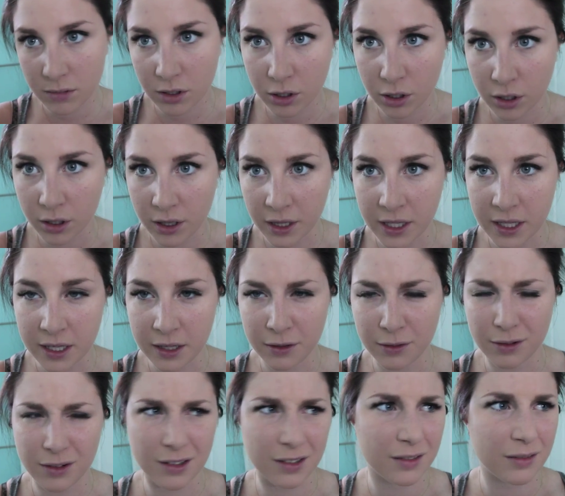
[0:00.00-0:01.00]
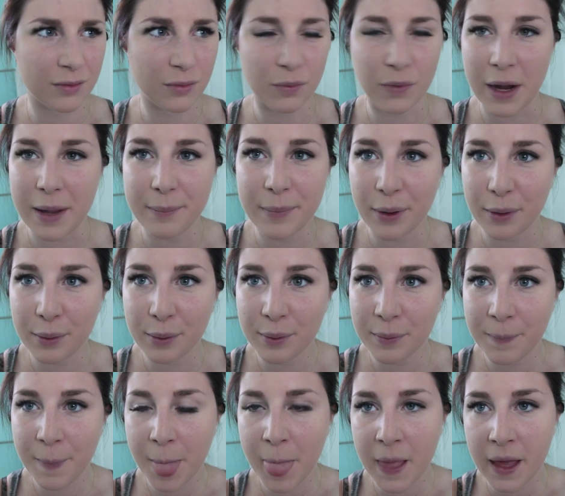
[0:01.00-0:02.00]
curly cute or
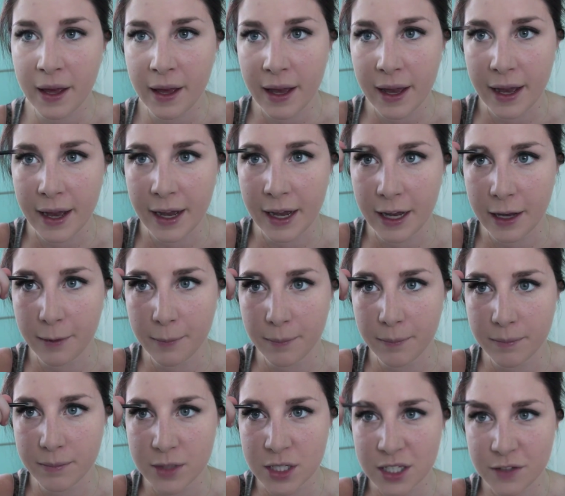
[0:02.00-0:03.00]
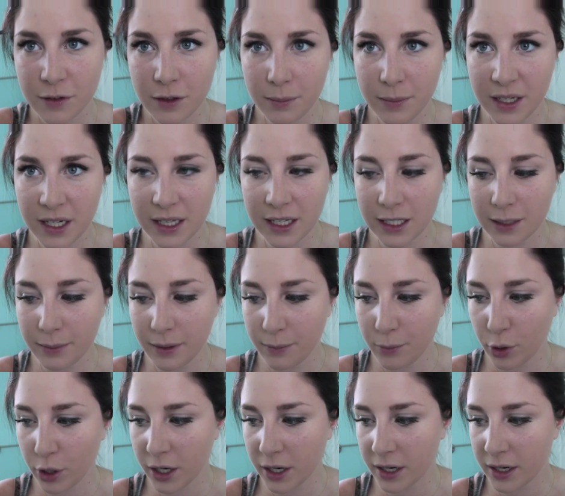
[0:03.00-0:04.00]
rainbow. Um, just fill them in a little bit
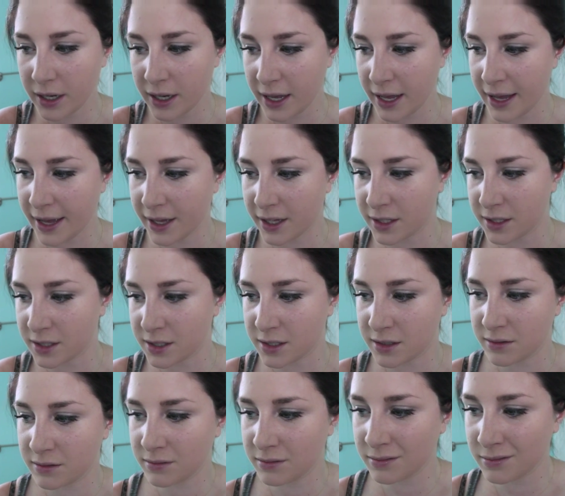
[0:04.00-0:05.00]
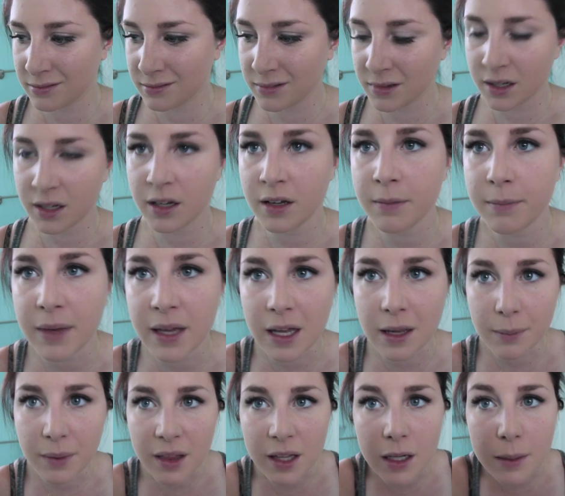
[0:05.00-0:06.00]
more and make
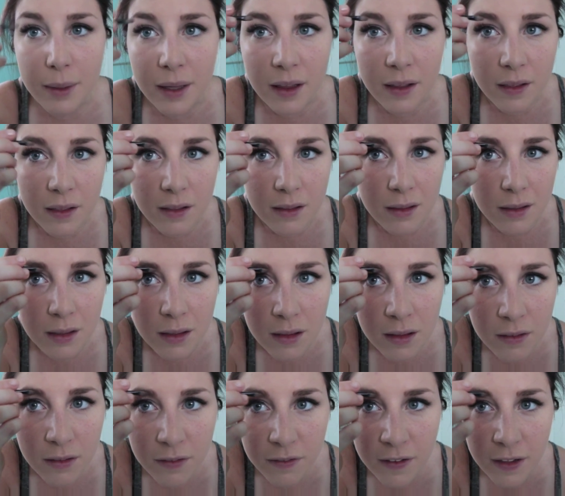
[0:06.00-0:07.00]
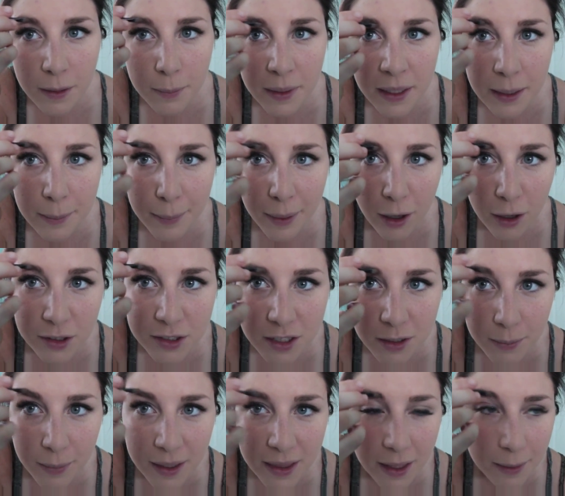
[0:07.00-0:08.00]
them a little bit, fill them in, but
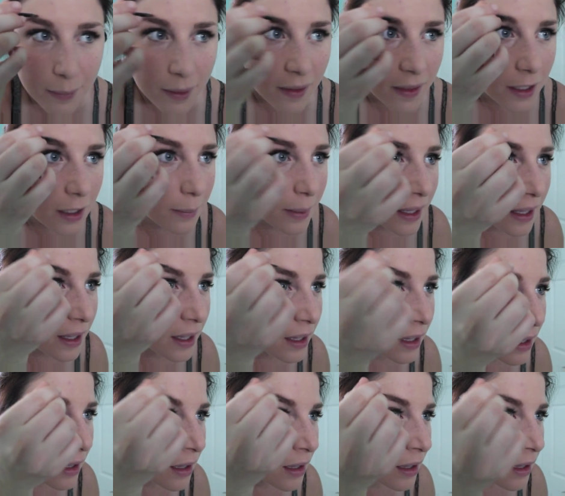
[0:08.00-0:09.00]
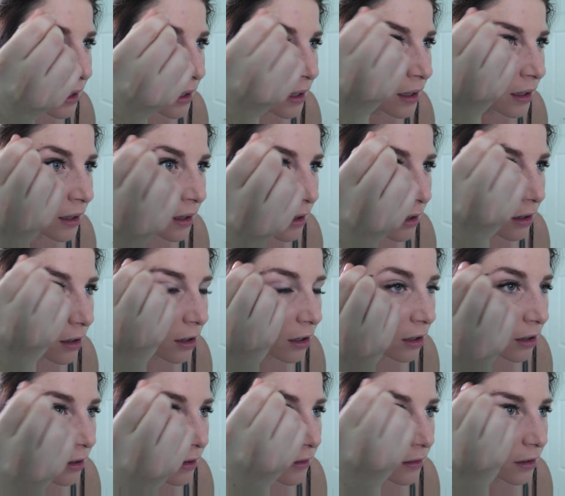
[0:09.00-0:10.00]
also make them a little bit
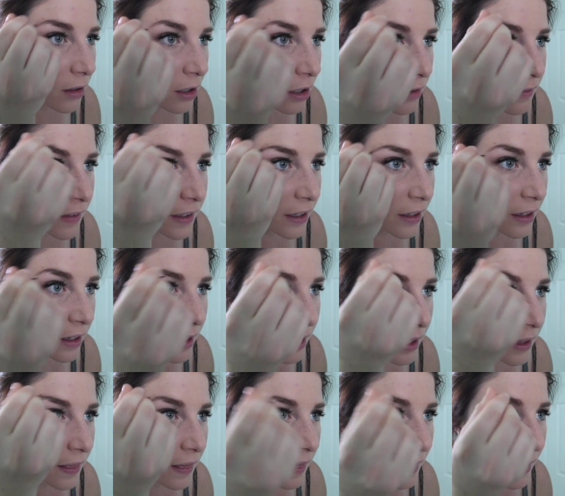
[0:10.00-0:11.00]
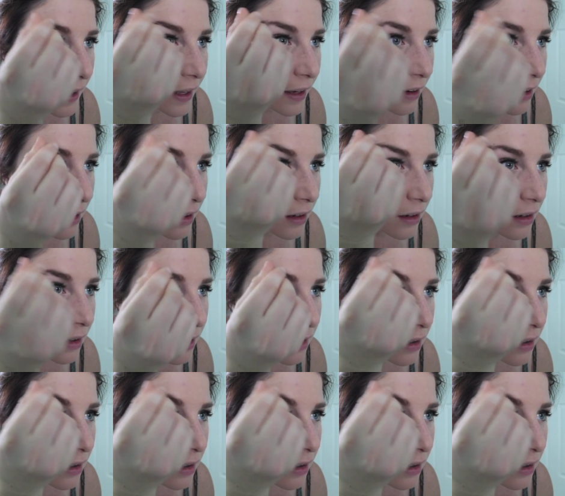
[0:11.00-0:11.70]
cur curvier and lighter.